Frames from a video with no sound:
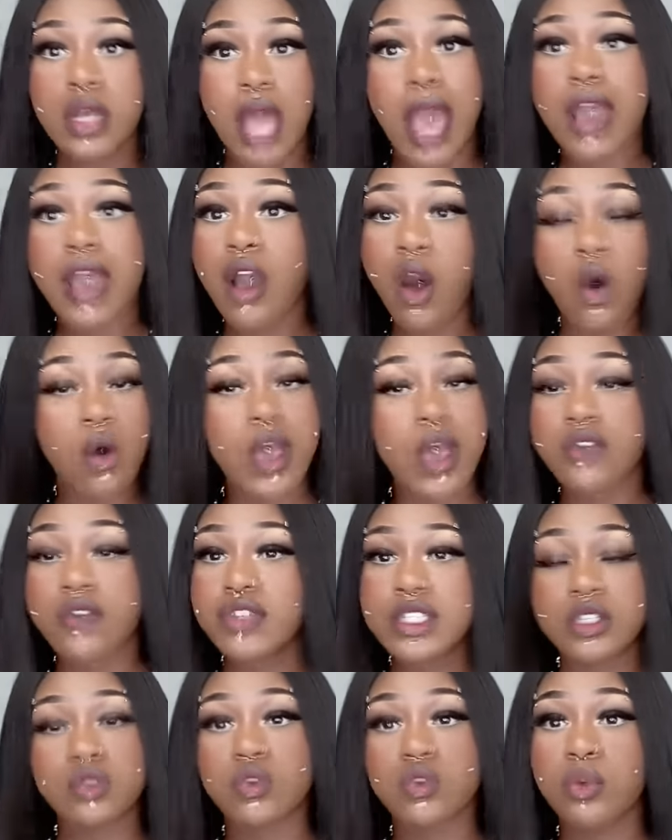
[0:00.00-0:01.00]
I owe
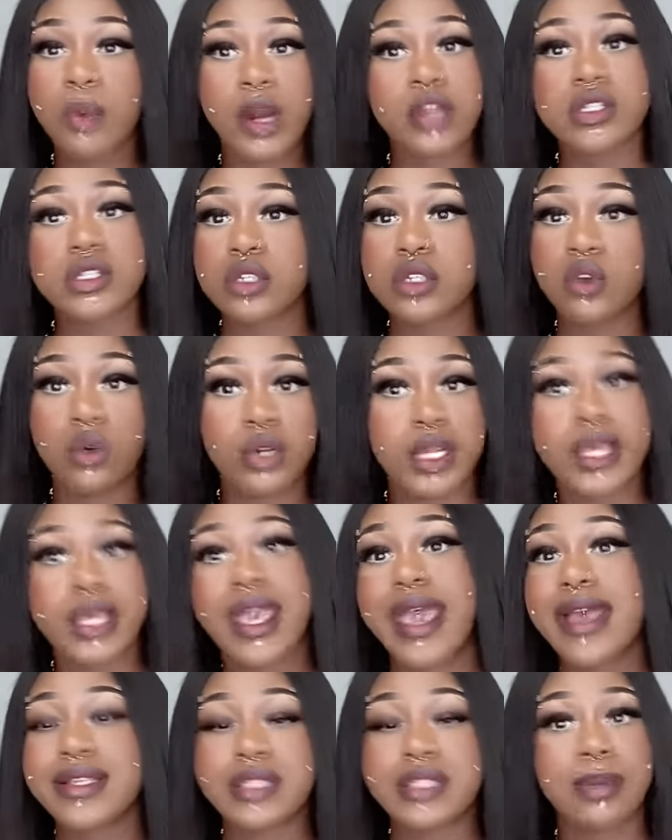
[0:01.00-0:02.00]
every single person on the
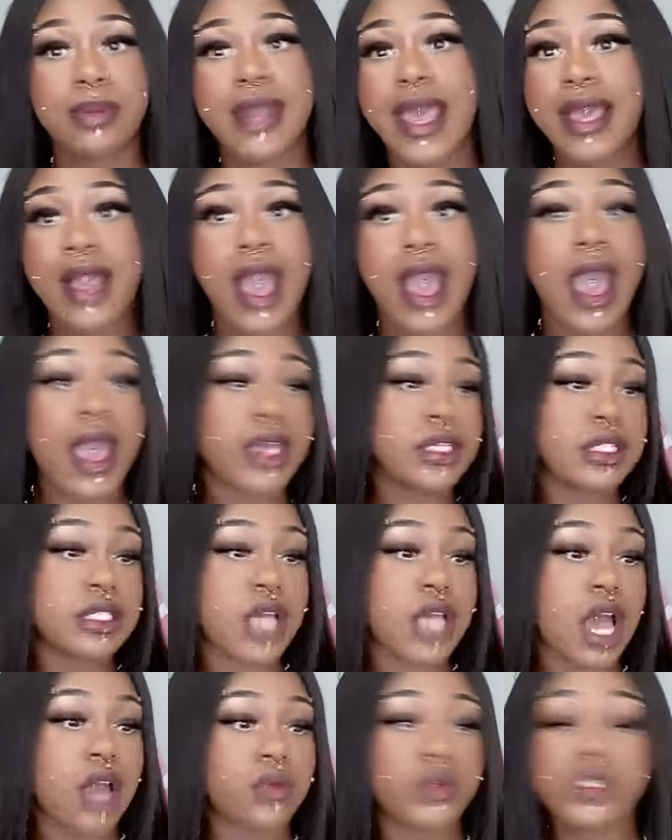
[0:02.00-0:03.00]
cast a black eye.
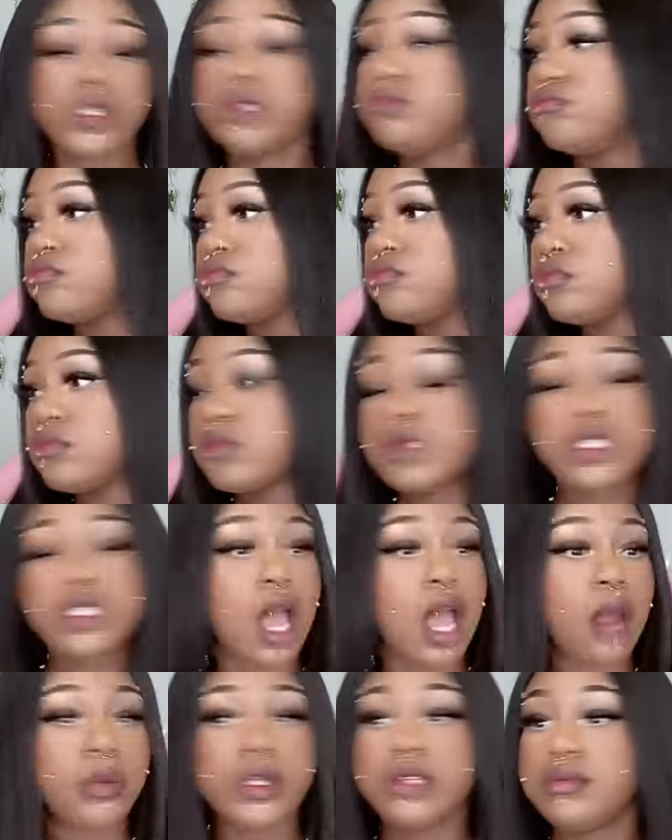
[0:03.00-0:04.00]
Sorry.
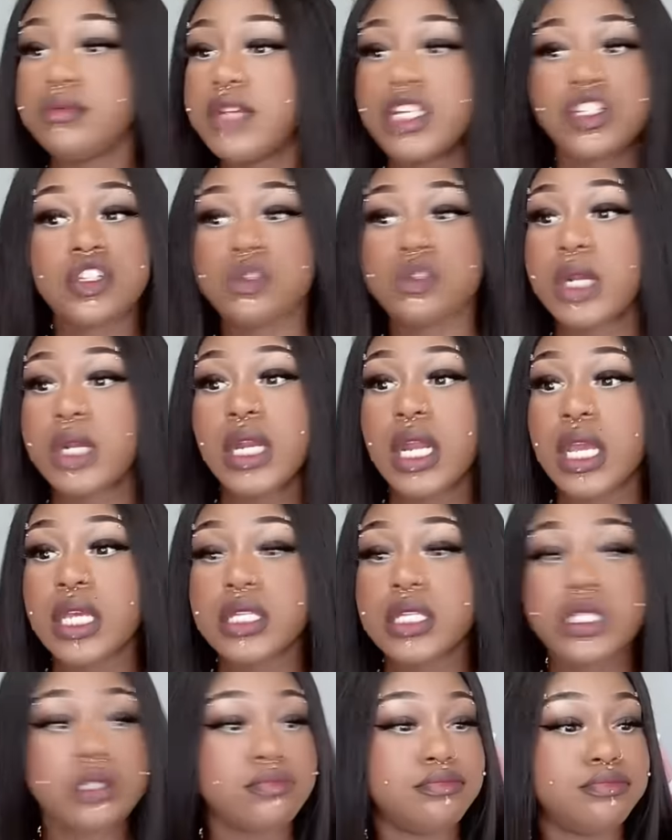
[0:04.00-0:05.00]
Sorry. That's just what it
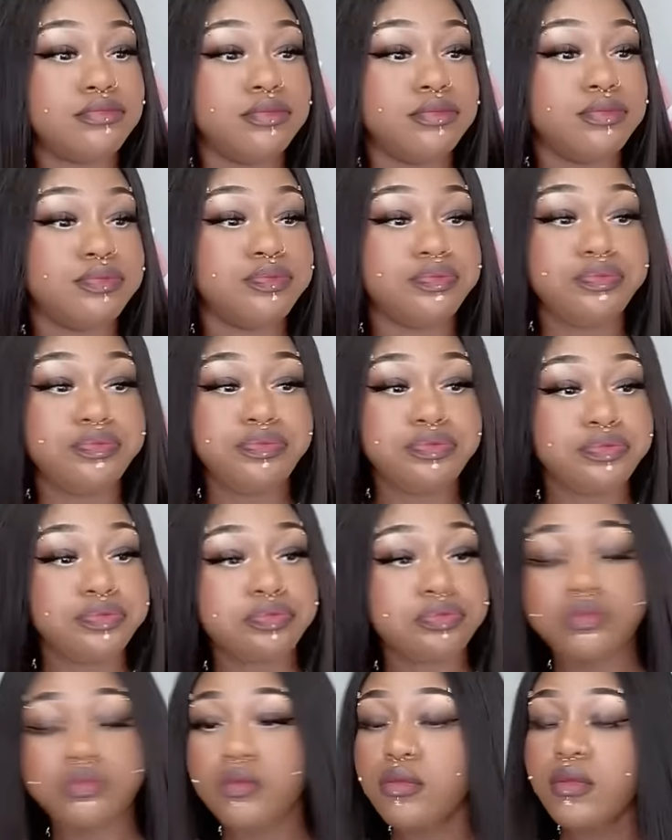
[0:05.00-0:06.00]
is. Mm-hmm.
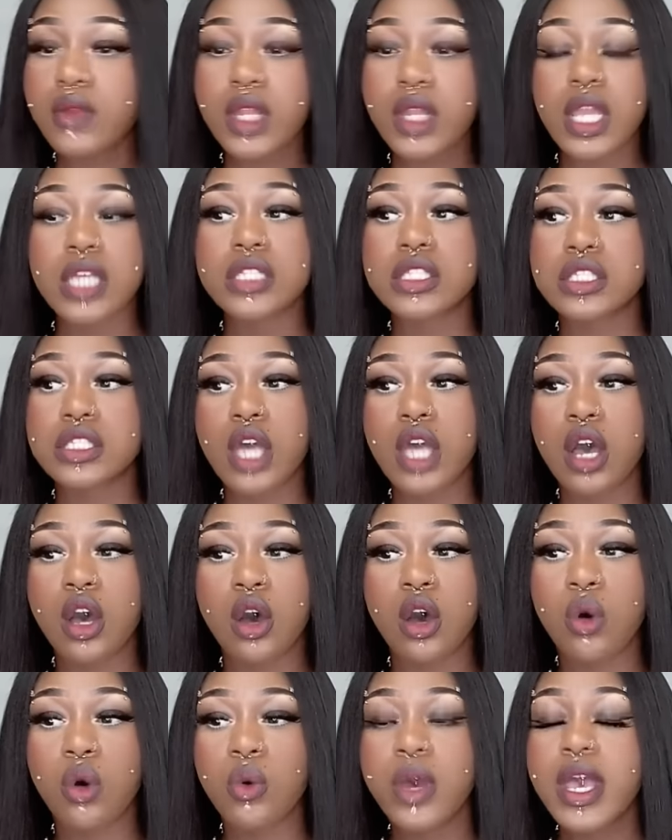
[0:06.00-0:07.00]

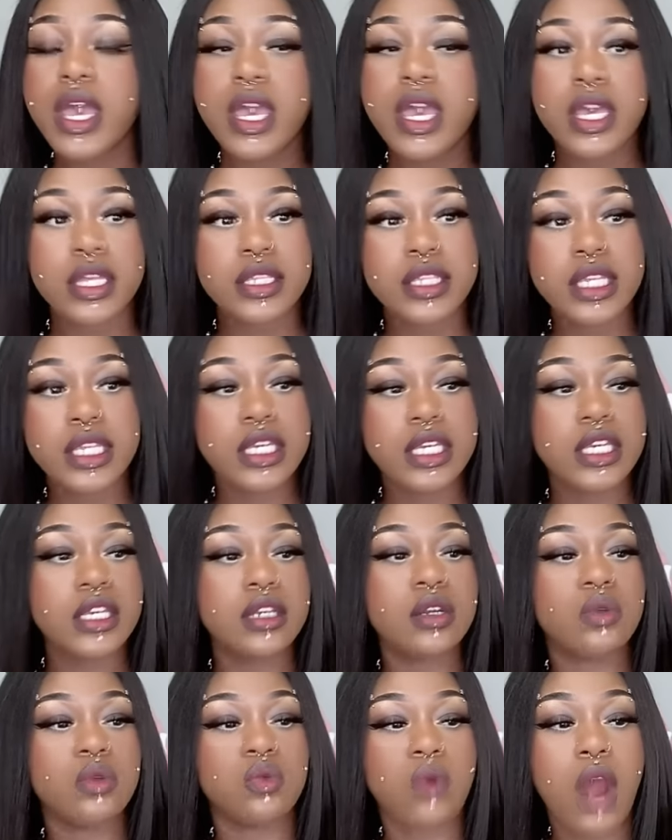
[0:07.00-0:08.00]
So
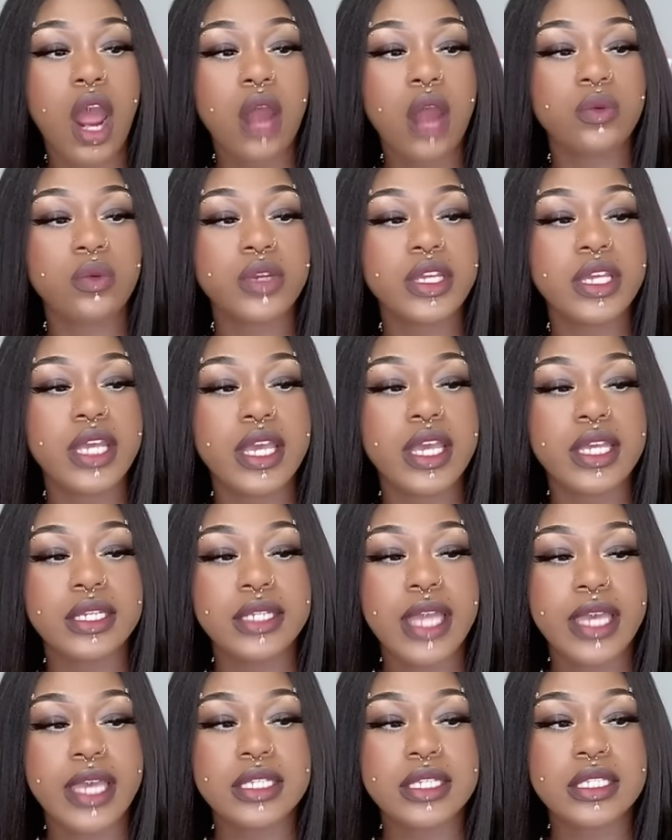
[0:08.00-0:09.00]
then Rari and
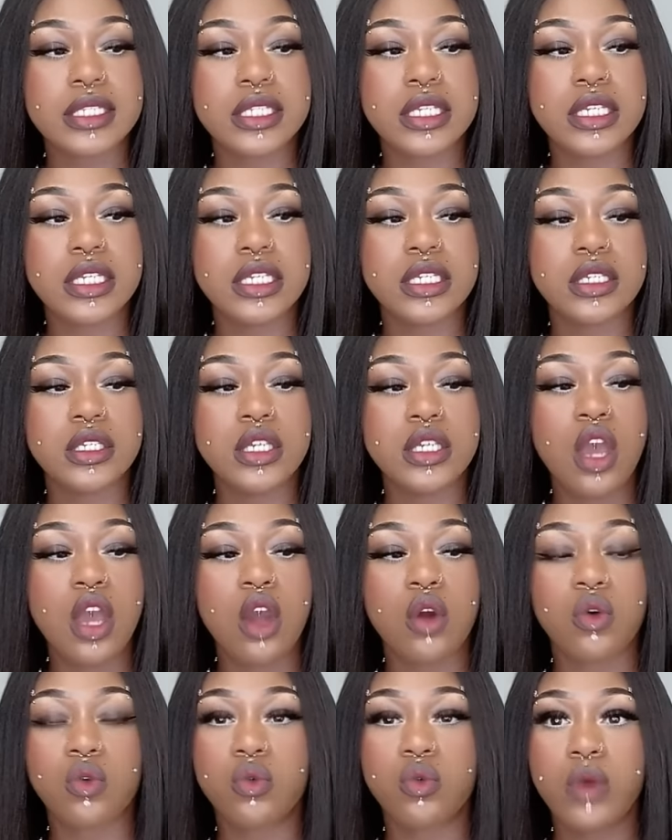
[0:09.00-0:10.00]
Legacy
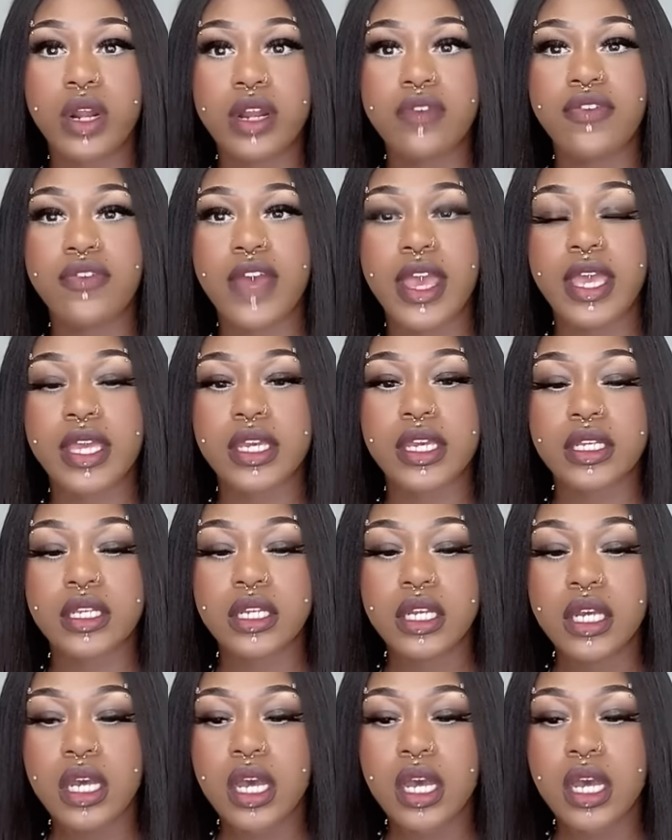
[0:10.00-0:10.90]
run a fade.